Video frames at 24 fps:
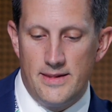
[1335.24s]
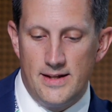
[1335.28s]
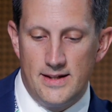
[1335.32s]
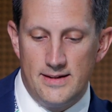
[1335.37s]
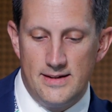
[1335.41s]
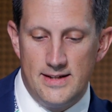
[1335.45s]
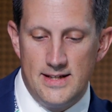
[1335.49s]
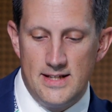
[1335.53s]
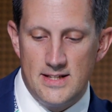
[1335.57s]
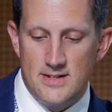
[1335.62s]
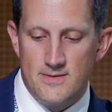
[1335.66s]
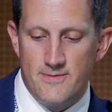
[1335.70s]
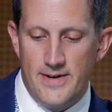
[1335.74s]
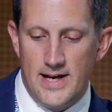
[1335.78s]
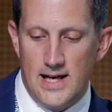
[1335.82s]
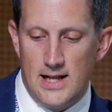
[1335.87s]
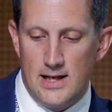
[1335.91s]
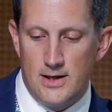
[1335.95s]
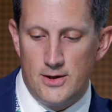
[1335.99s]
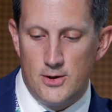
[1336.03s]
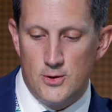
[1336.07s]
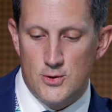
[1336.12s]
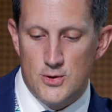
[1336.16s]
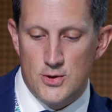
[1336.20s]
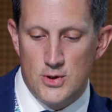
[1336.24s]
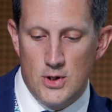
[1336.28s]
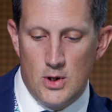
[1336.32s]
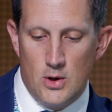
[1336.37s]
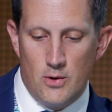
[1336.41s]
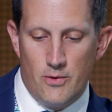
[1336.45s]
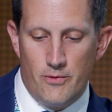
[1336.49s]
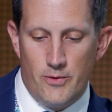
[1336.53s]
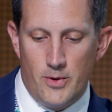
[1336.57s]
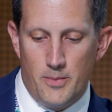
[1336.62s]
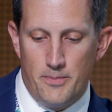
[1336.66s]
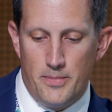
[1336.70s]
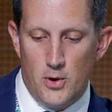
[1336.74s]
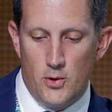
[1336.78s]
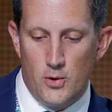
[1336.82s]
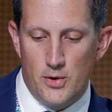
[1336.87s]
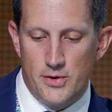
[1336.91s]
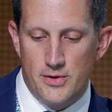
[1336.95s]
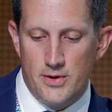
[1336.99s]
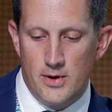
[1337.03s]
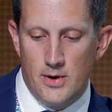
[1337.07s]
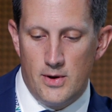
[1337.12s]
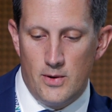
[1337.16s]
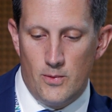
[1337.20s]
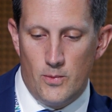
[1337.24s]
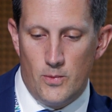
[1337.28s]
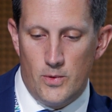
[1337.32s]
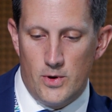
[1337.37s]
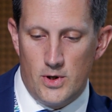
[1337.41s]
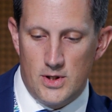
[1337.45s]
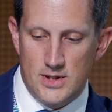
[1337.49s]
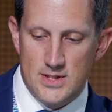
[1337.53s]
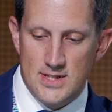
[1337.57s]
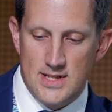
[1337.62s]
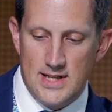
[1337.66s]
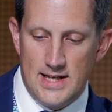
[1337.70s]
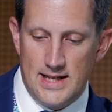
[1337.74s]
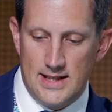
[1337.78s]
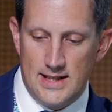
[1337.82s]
that these values for both were